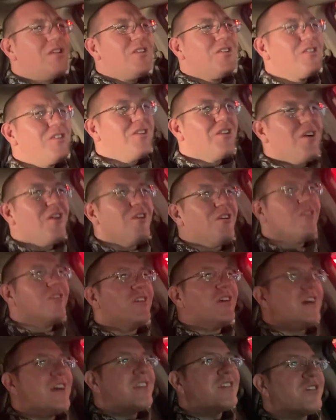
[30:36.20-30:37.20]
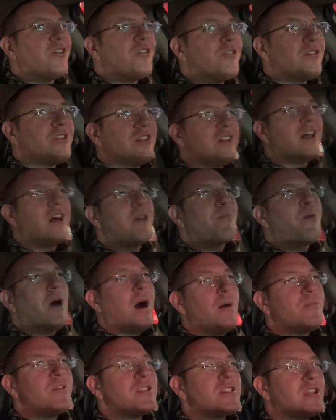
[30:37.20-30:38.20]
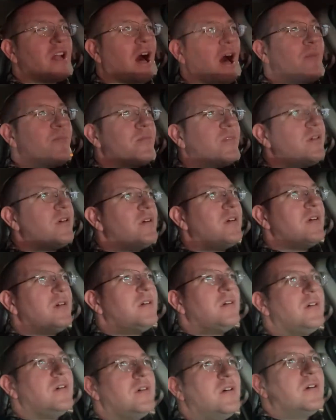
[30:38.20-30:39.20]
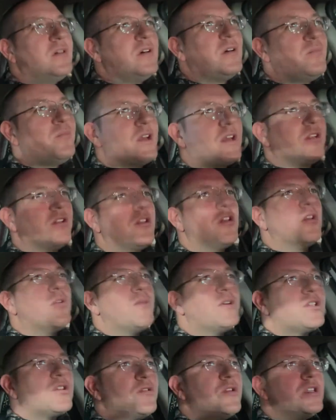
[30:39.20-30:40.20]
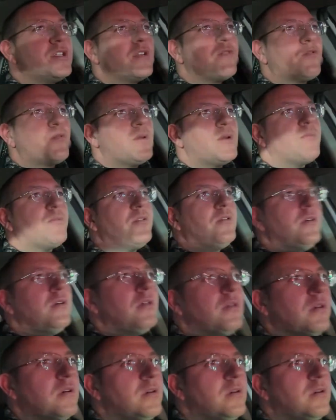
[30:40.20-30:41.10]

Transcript: like totally like pop and stop, make it a little bit too easy for people.